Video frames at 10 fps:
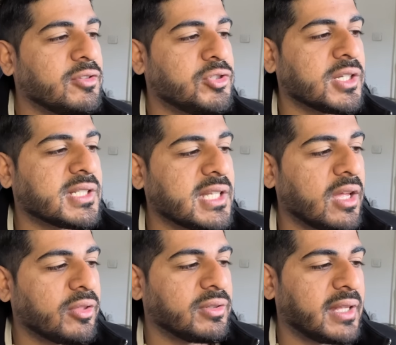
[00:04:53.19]
Just the
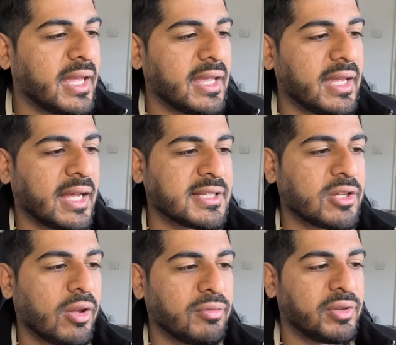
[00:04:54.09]
other day, I
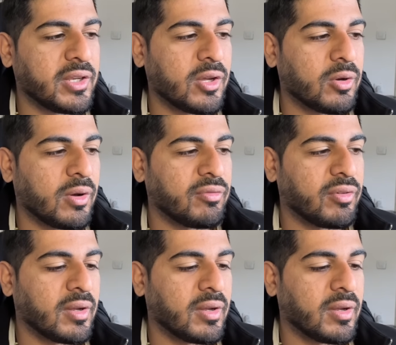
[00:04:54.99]
saw a video of...